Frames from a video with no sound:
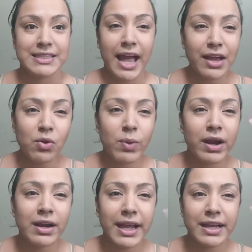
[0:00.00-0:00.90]
Like I can
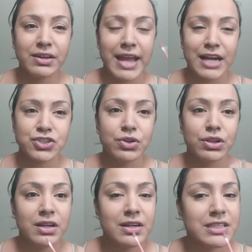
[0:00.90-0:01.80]
wear like natural
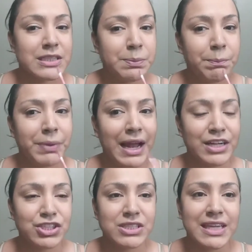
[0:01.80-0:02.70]
looks, but
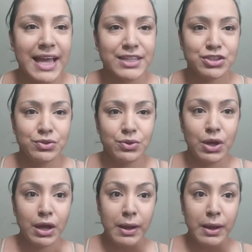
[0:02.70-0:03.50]
I just like to